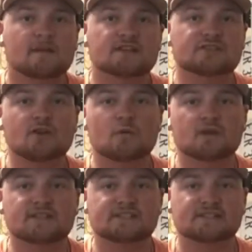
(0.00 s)
Because you don't
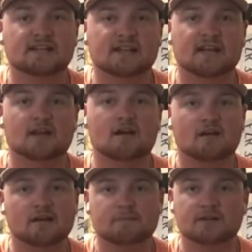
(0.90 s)
want it to sink and get
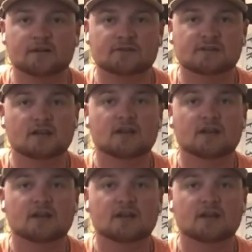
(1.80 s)
caught up in the